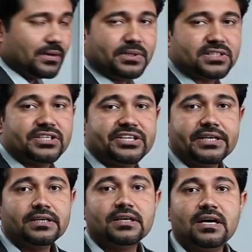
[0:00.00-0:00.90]
will be
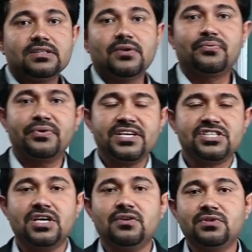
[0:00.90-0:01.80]
sitting? The
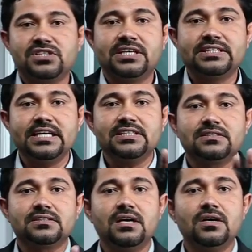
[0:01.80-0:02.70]
fresh air which
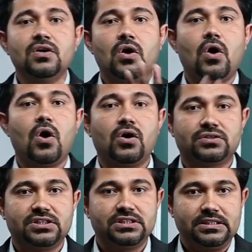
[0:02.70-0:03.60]
contains the
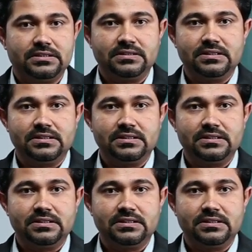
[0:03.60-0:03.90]
oxygen.